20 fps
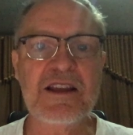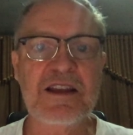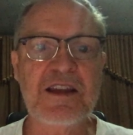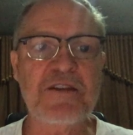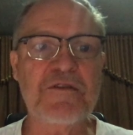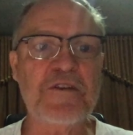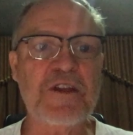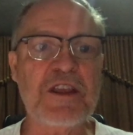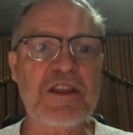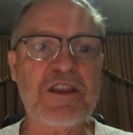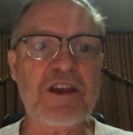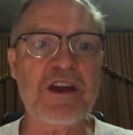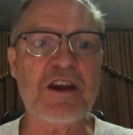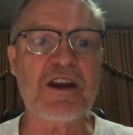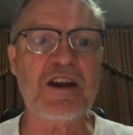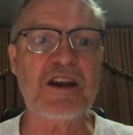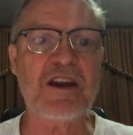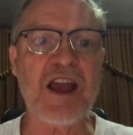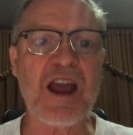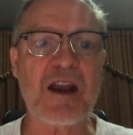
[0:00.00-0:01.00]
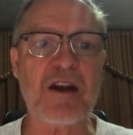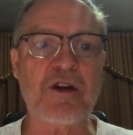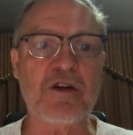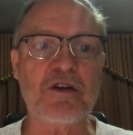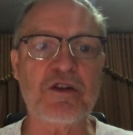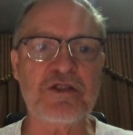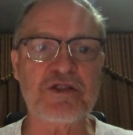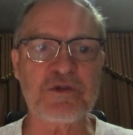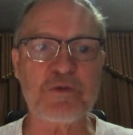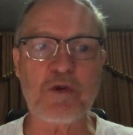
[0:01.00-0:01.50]
if he thought
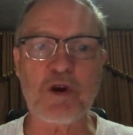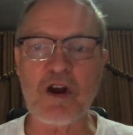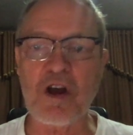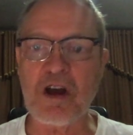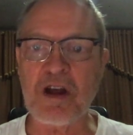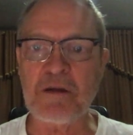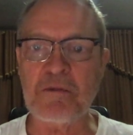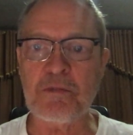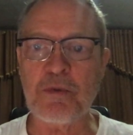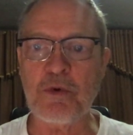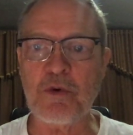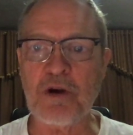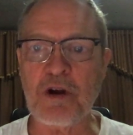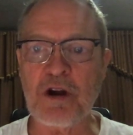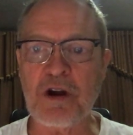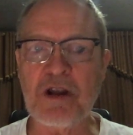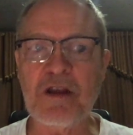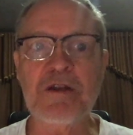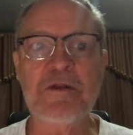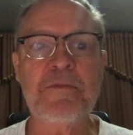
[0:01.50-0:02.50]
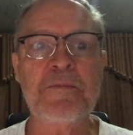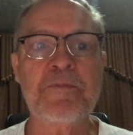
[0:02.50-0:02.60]
attackers were on board.